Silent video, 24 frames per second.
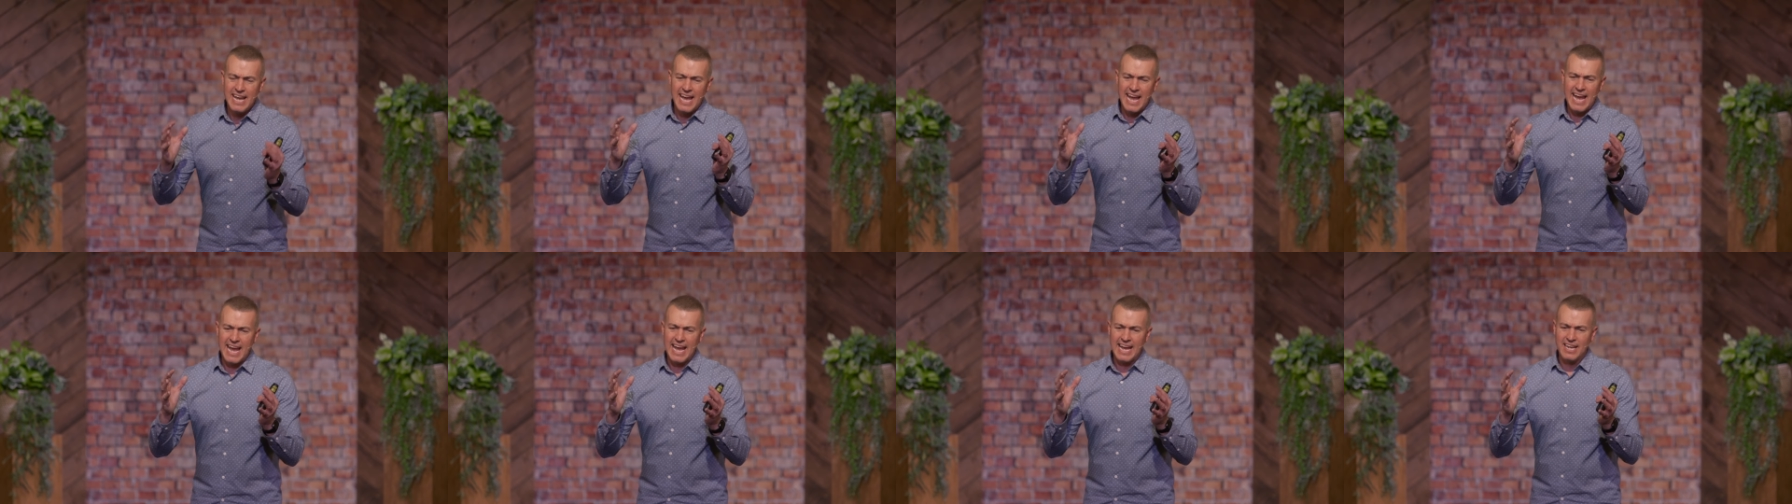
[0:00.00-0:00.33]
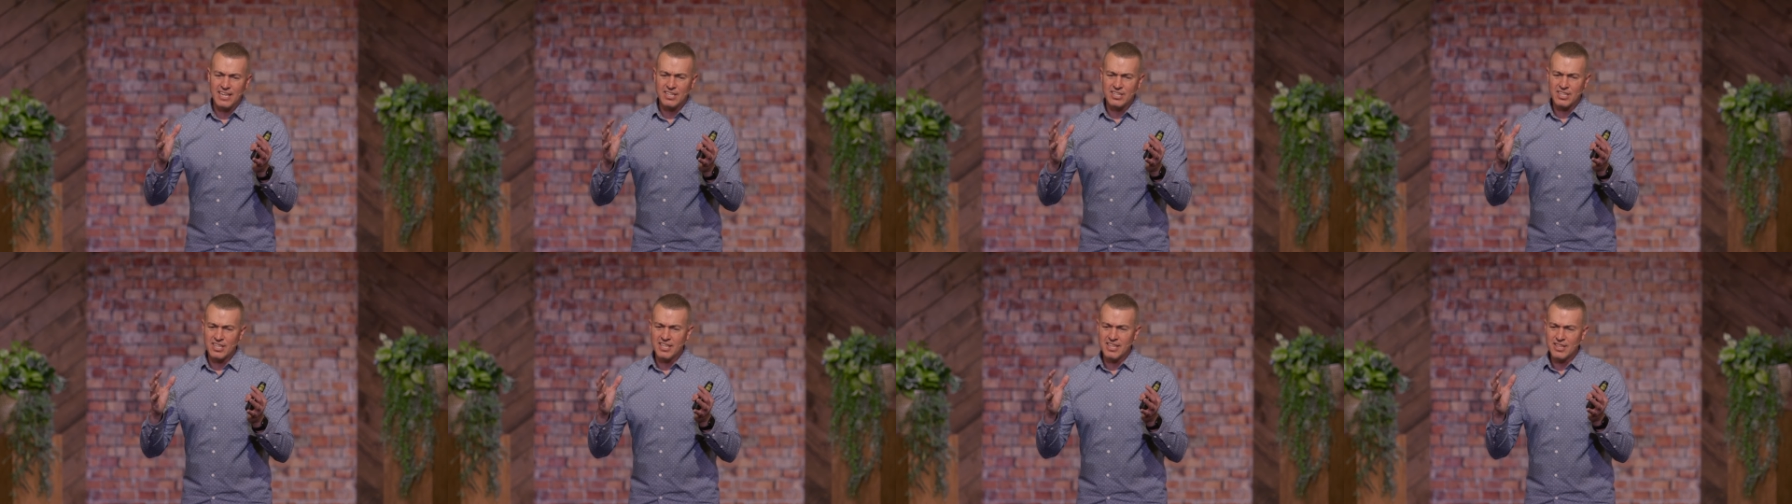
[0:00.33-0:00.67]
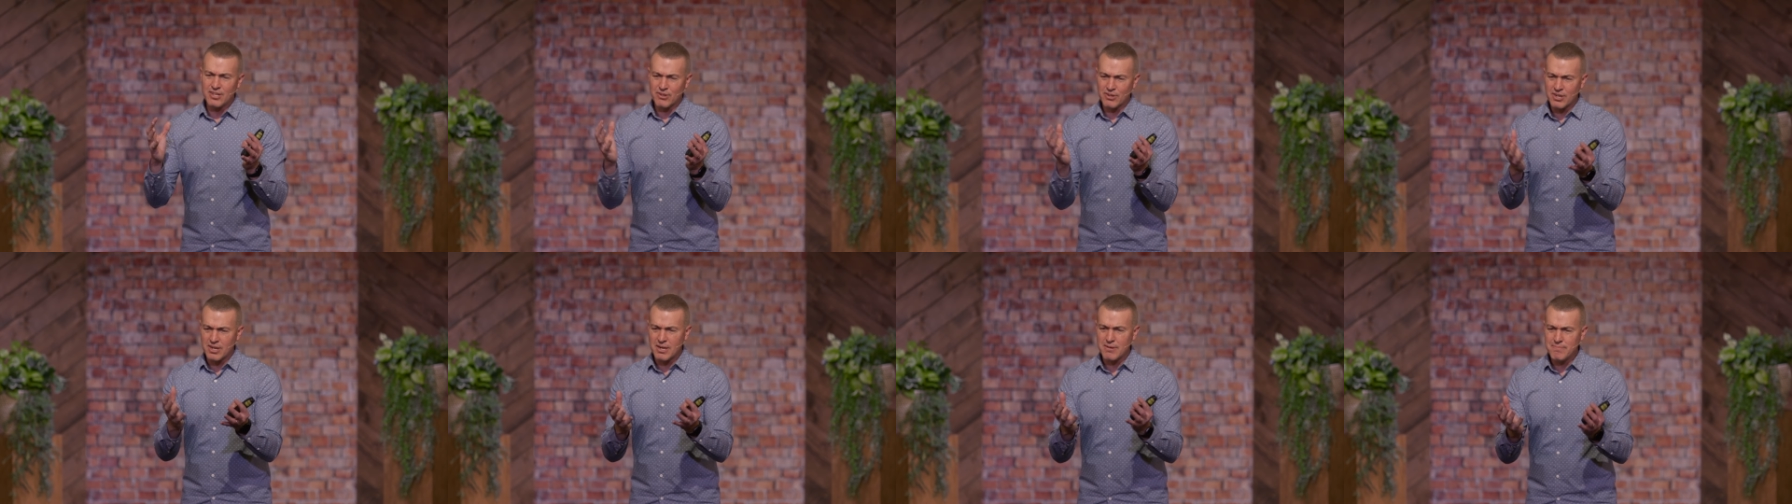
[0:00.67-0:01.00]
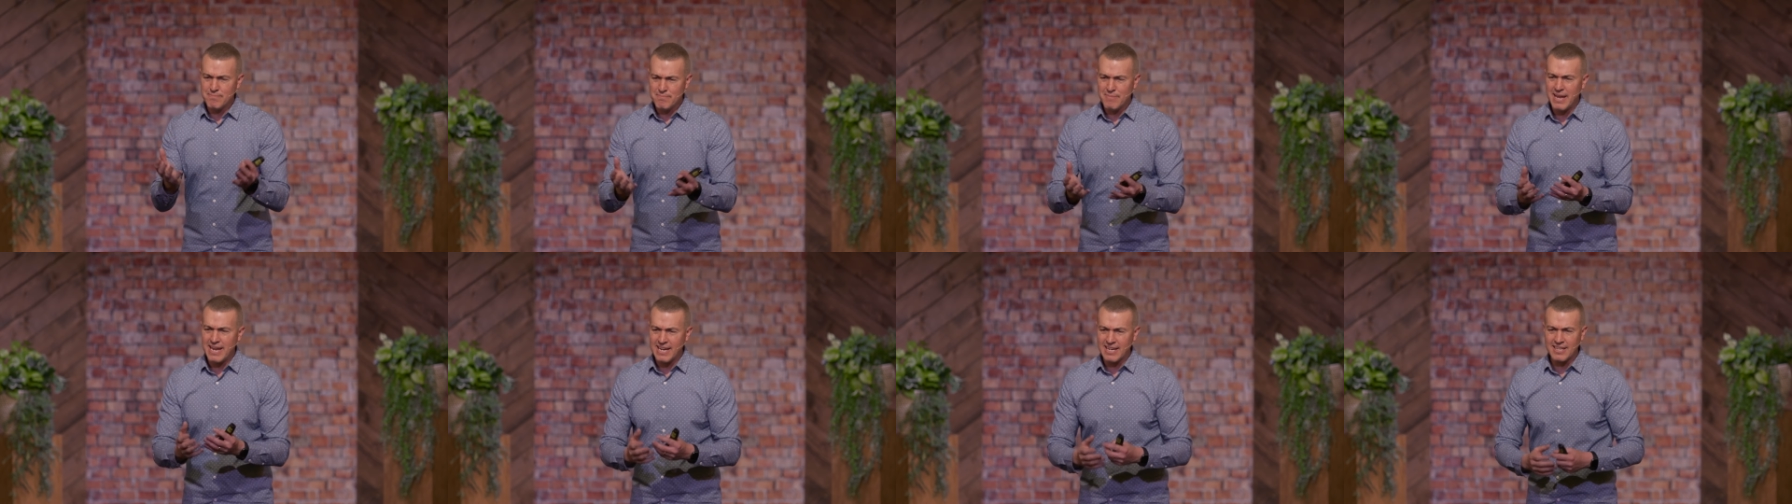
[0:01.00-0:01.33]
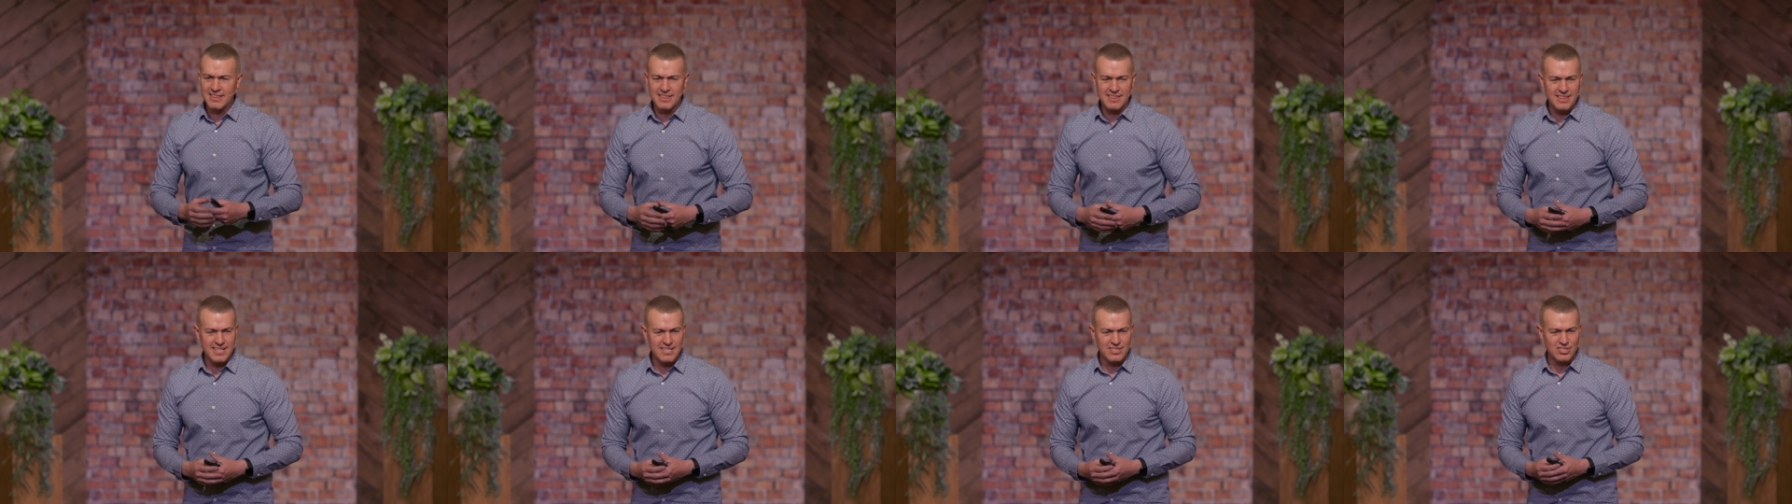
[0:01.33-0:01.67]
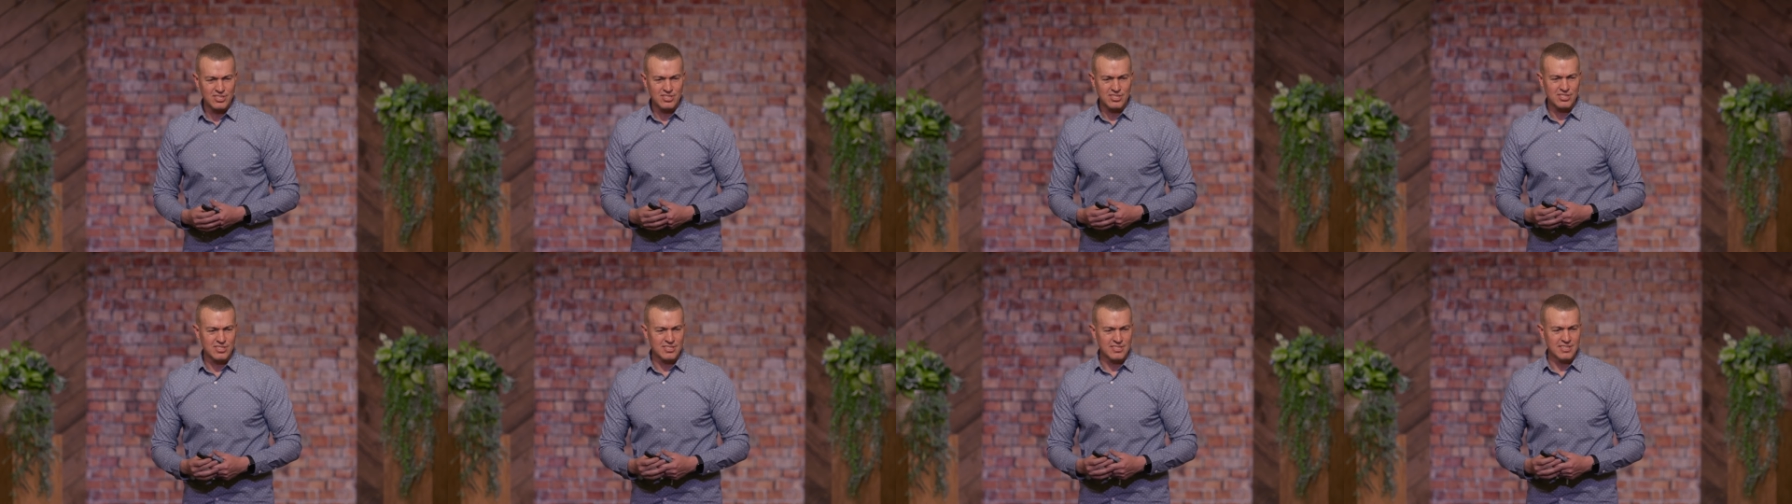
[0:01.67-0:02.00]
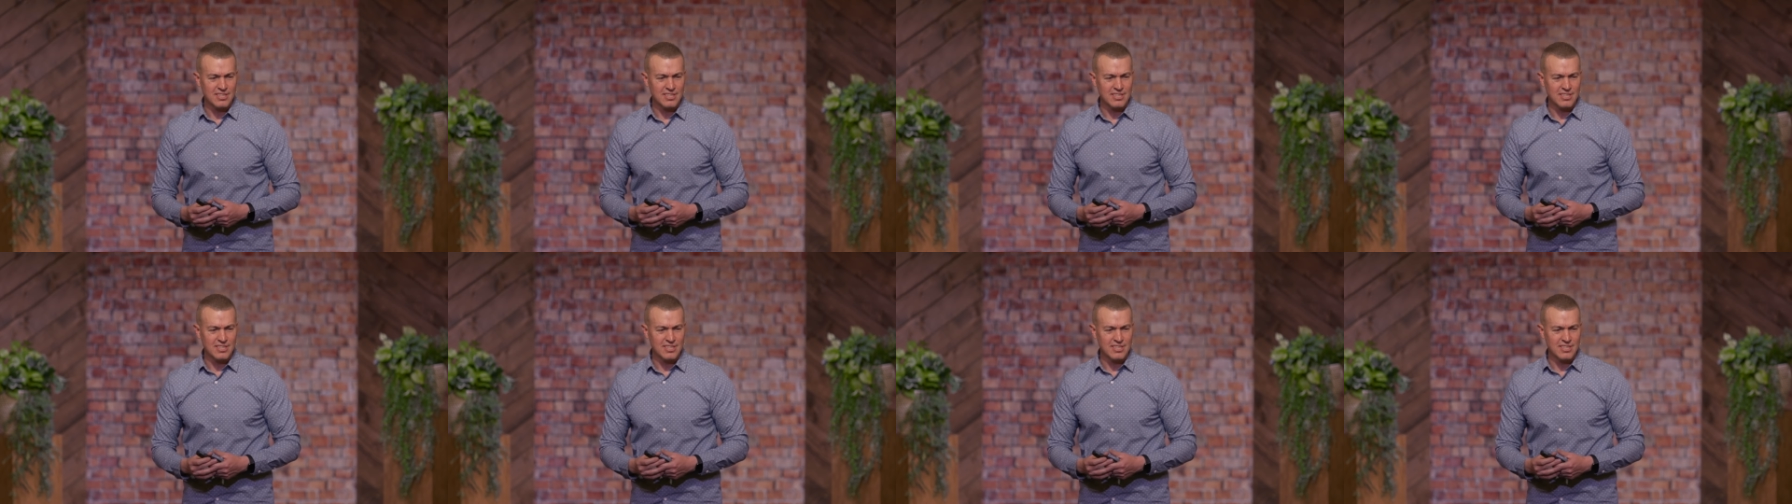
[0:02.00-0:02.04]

And they're going to make this,